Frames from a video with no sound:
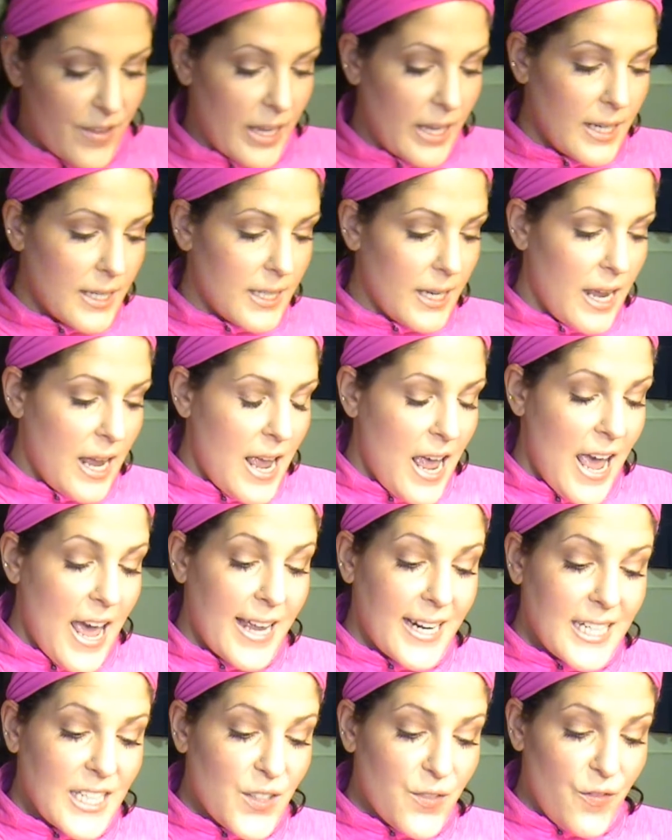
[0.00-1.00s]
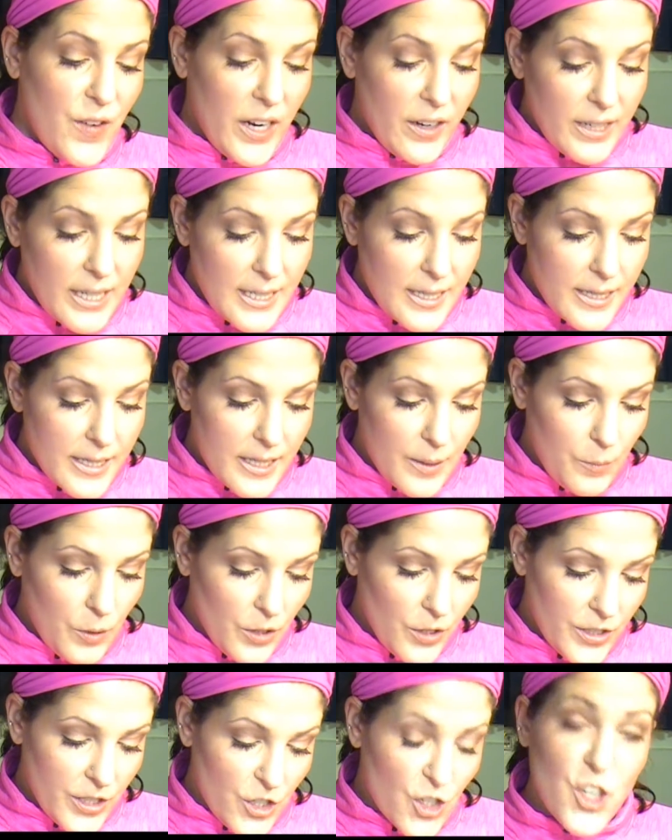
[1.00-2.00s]
it. And it's very
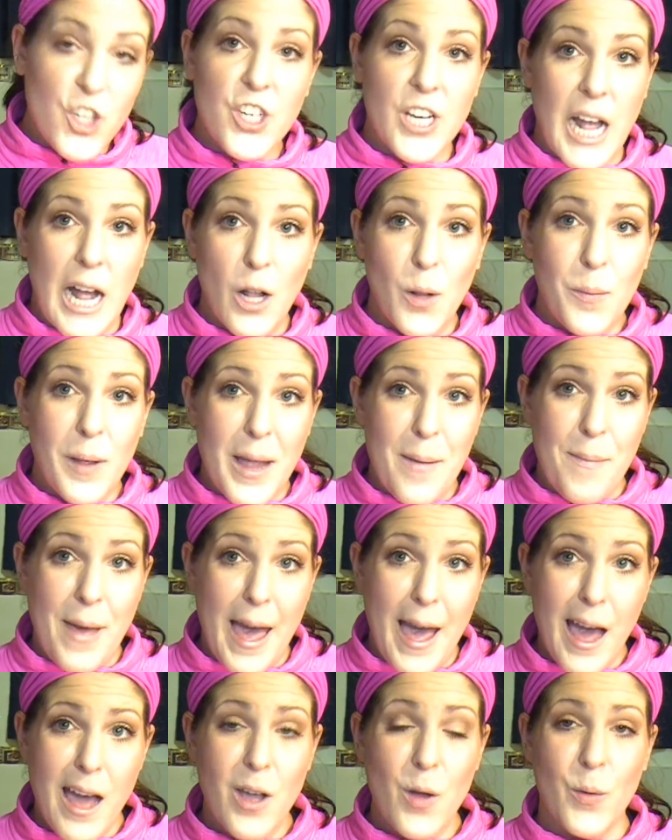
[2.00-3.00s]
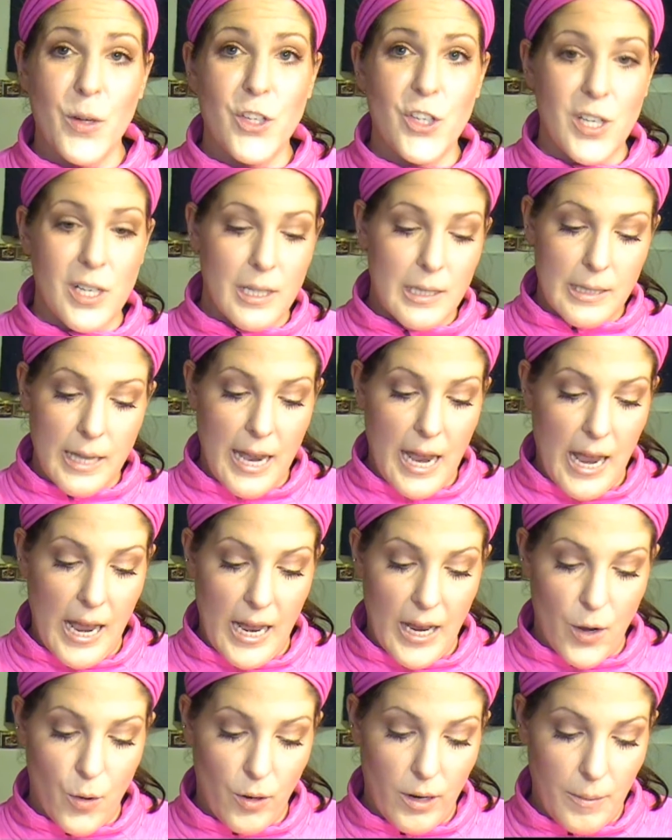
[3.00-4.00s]
similar to Shell by MAC, which is
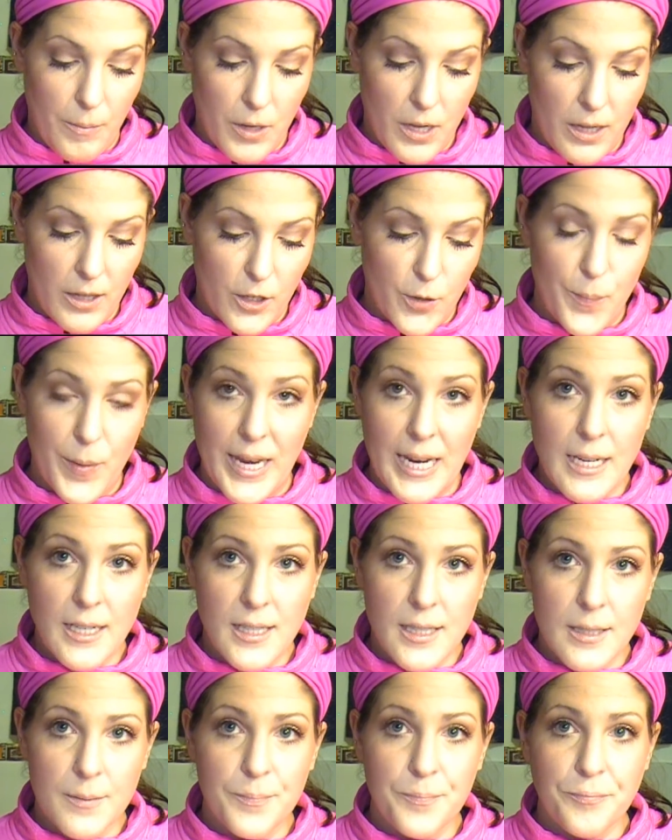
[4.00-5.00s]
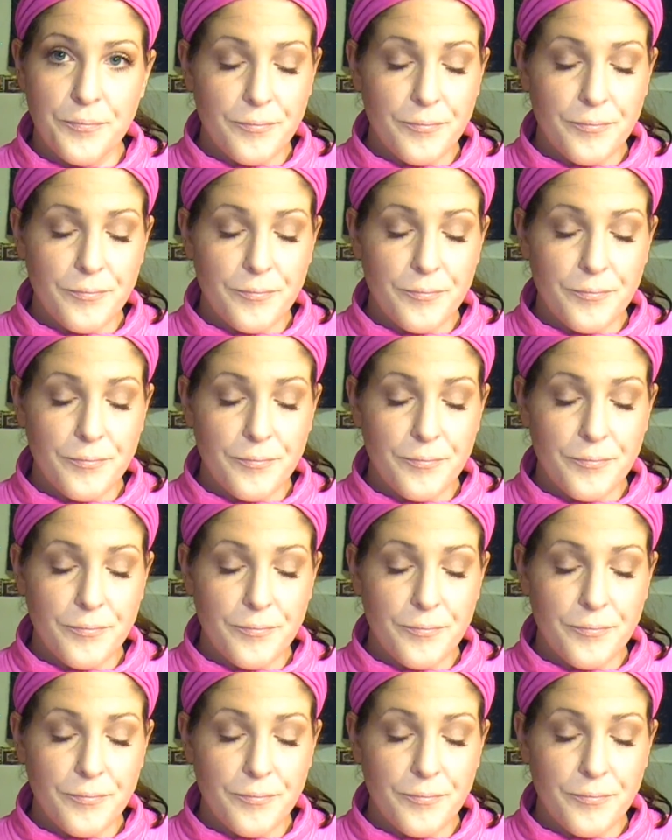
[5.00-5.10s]
a cream color base.